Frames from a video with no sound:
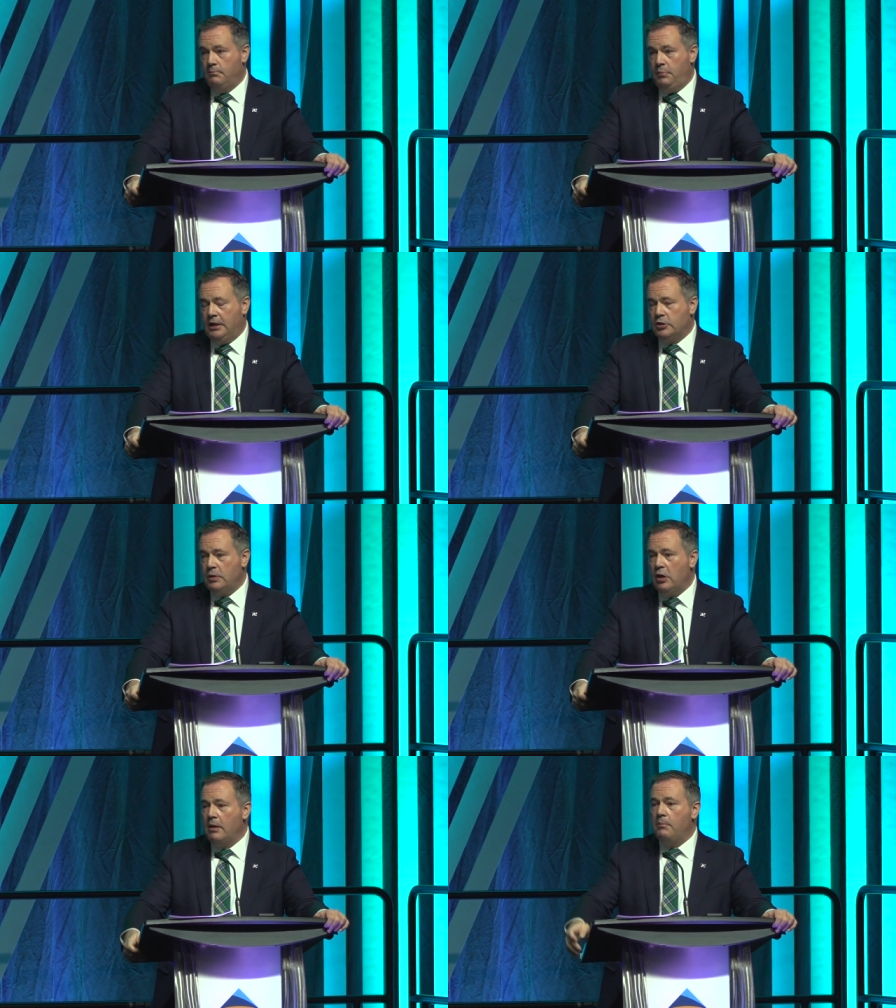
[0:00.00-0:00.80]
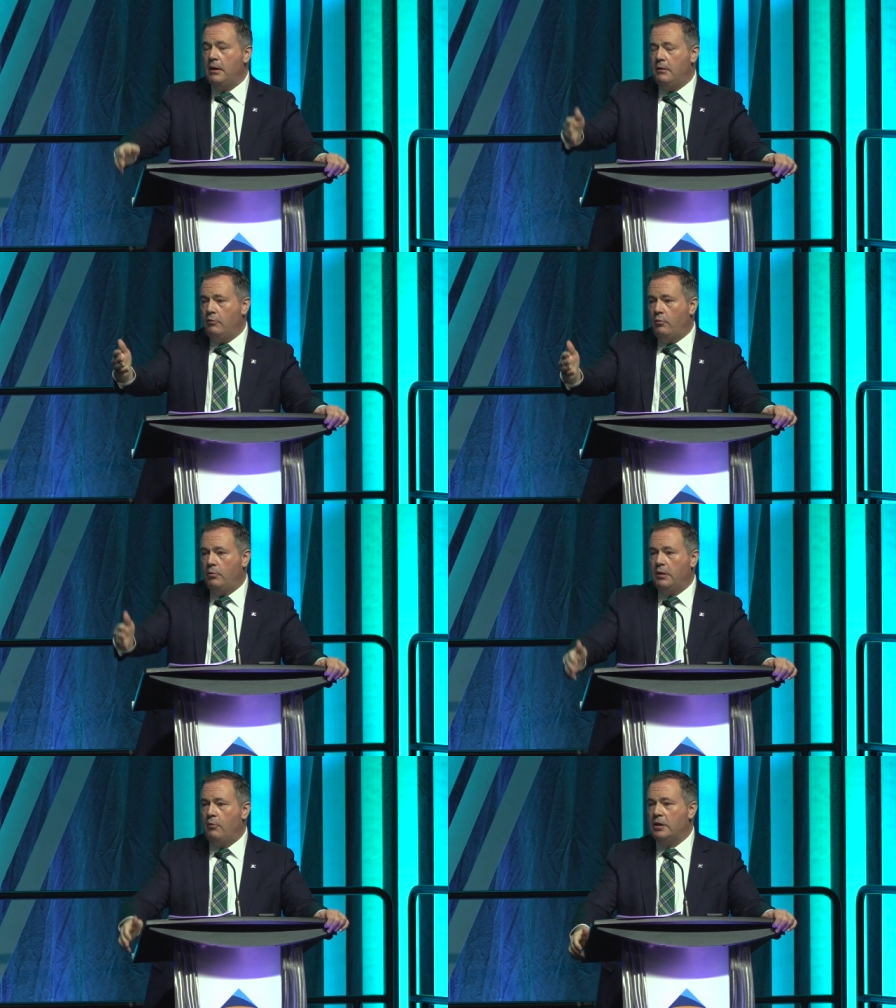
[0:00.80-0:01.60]
Because we know
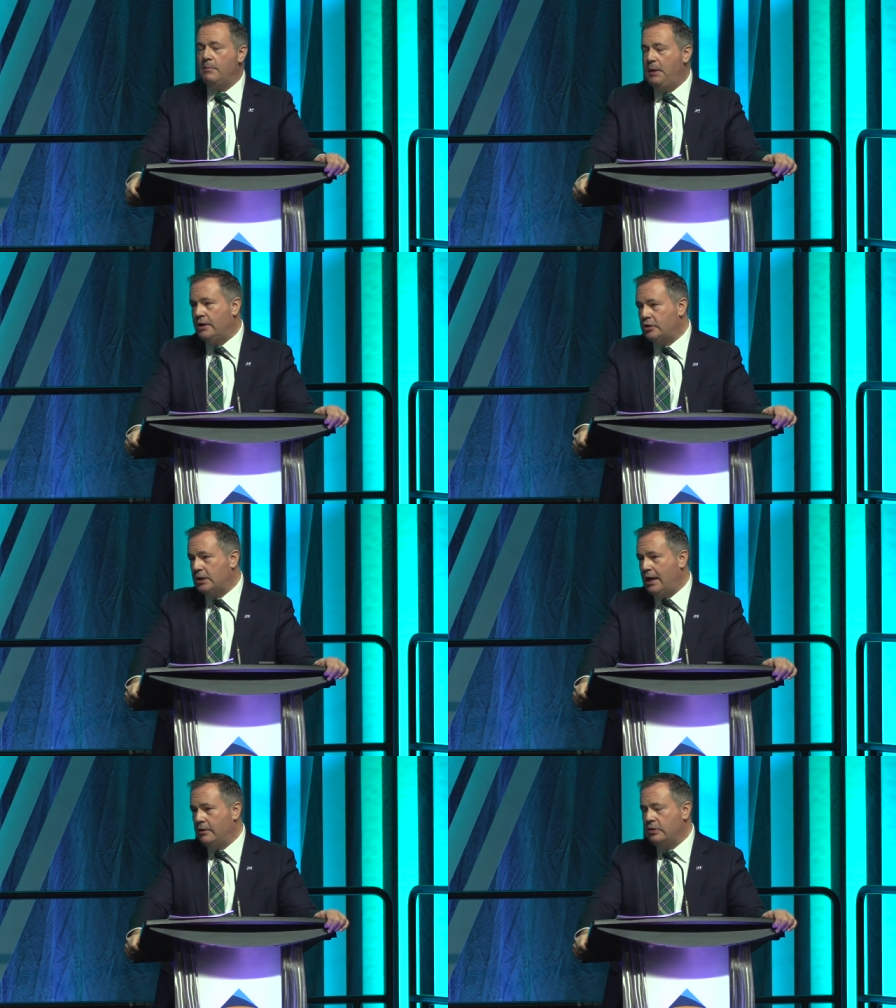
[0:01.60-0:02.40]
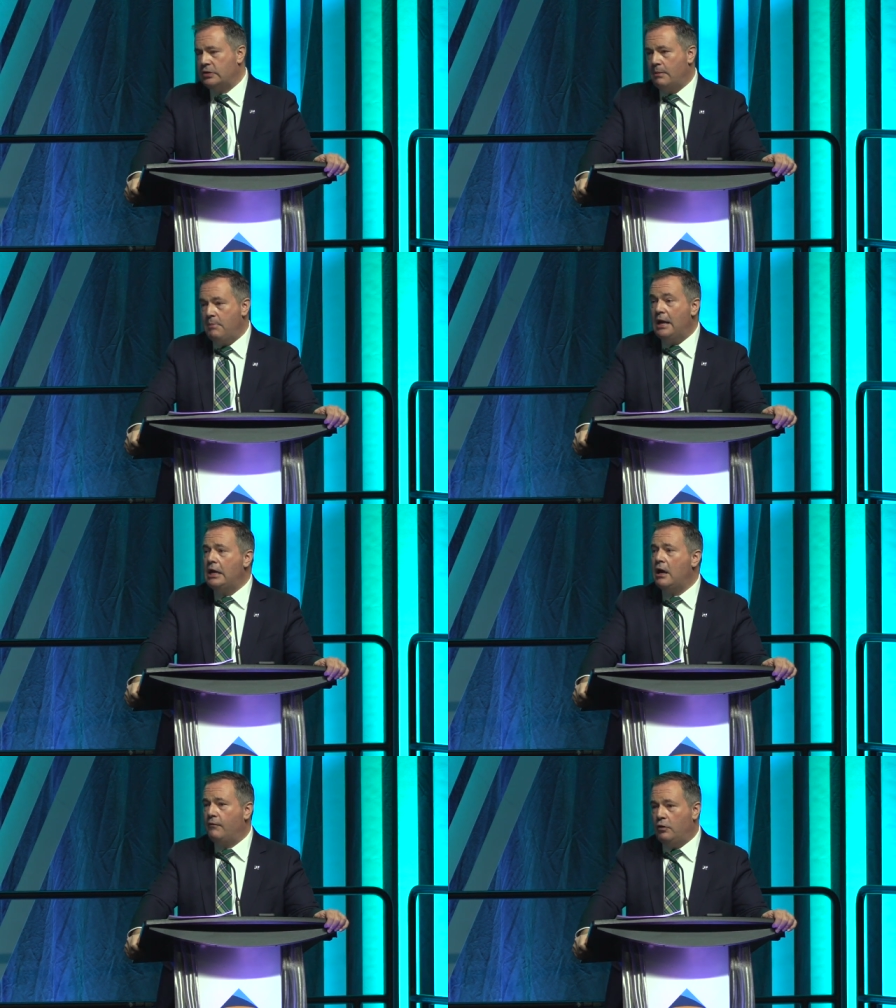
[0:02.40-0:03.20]
that, that one of the biggest challenges that
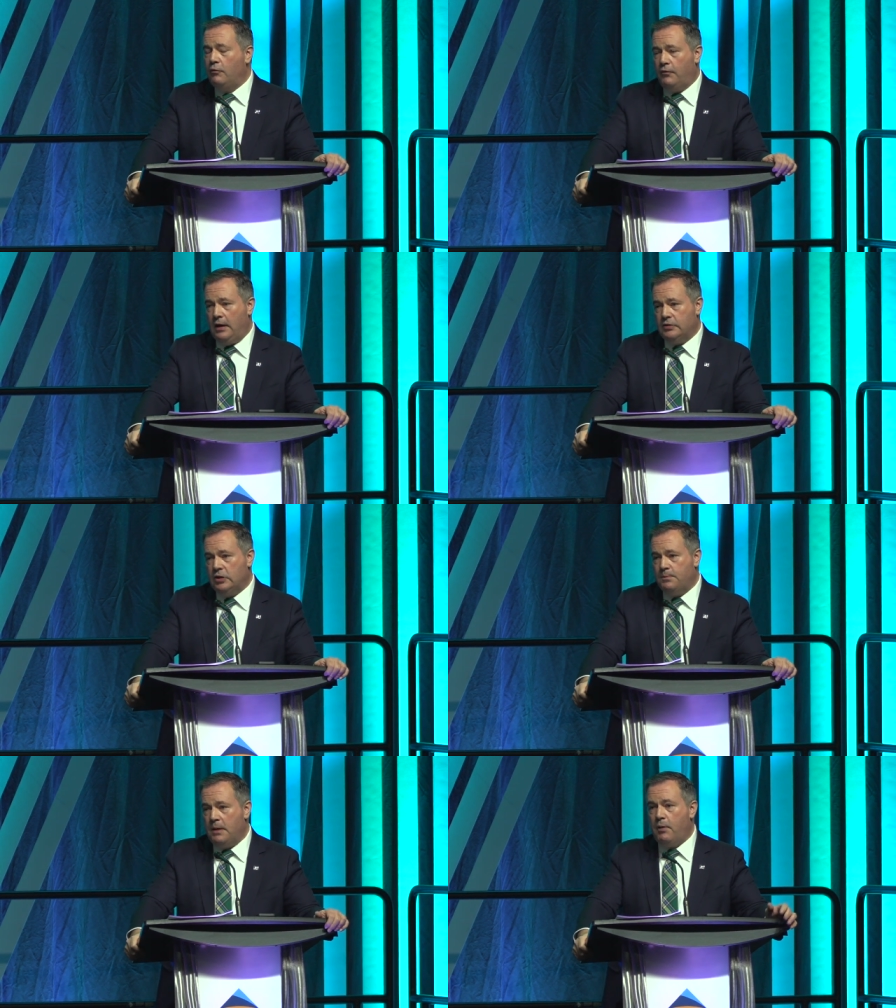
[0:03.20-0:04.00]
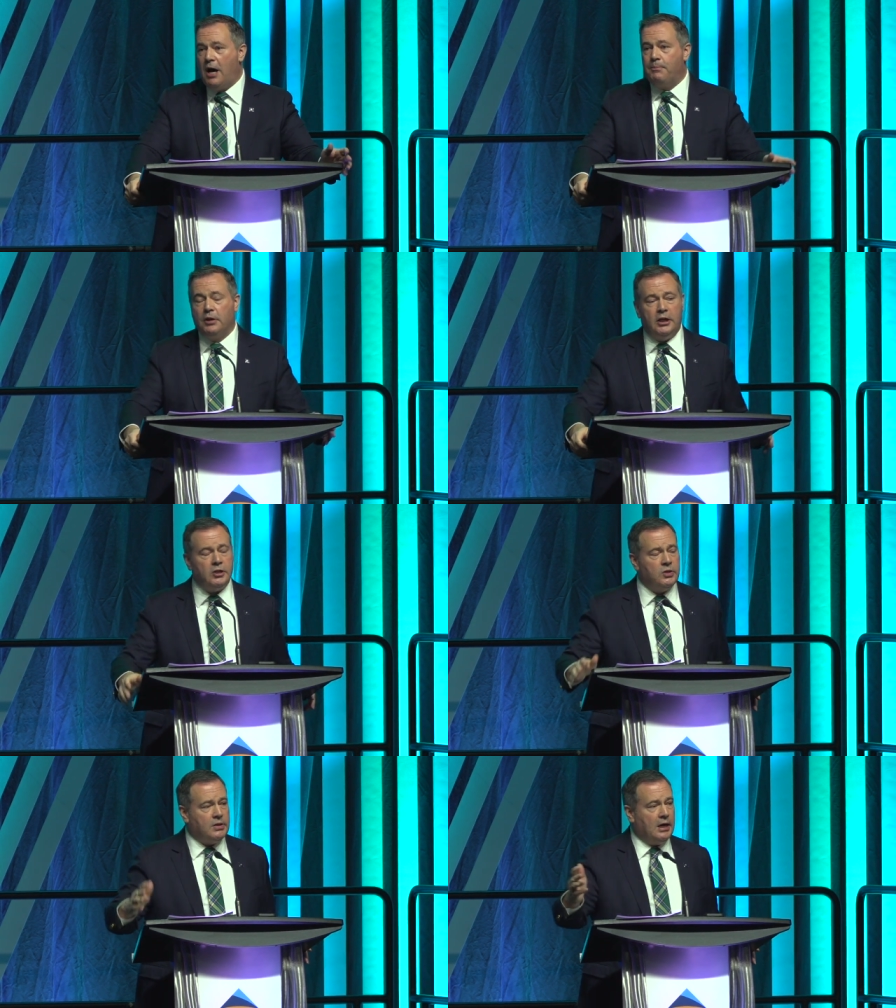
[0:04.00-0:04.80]
many of you face has been
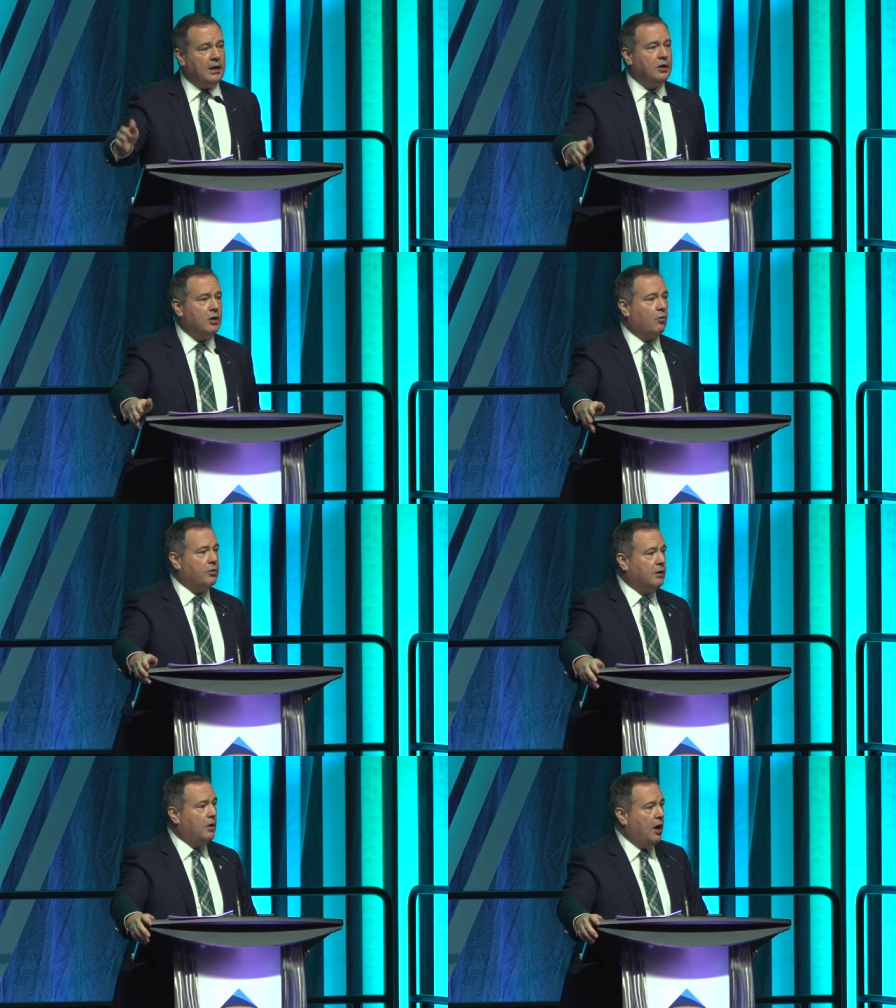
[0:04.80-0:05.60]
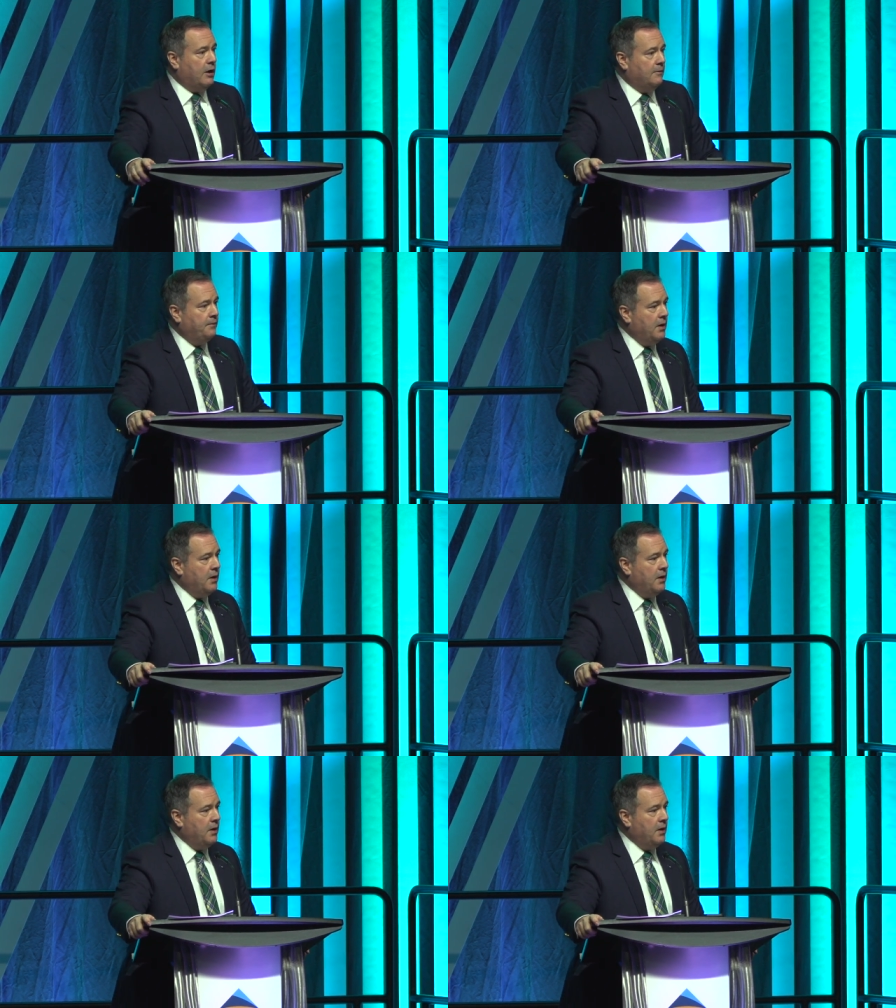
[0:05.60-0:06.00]
population stagnation or decline,